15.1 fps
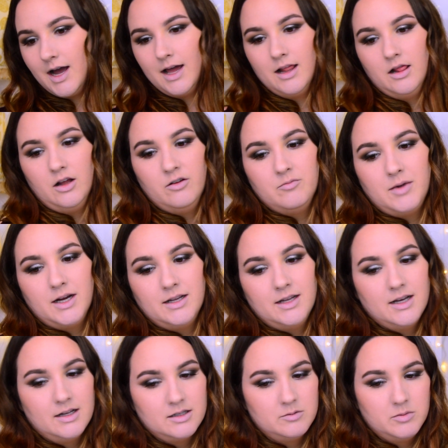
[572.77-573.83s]
I love my
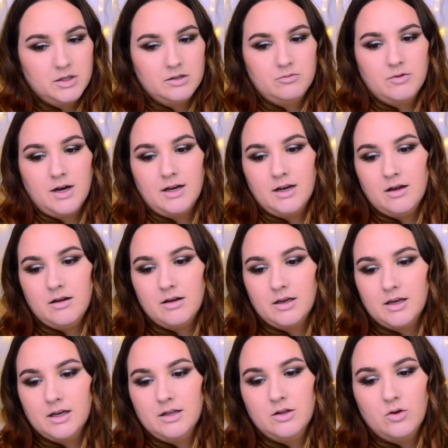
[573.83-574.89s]
nails, but right now I
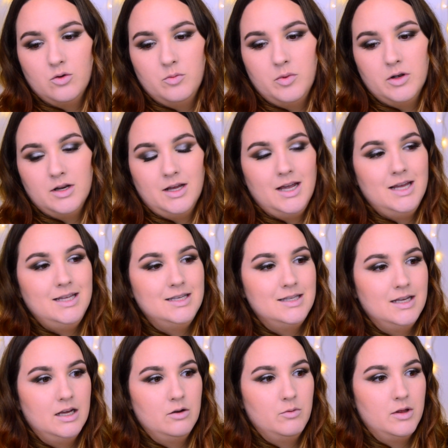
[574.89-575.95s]
can't open
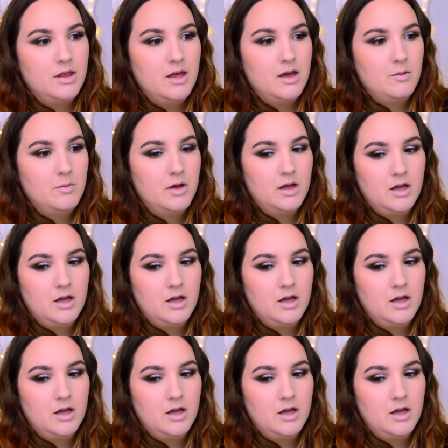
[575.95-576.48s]
anything with them.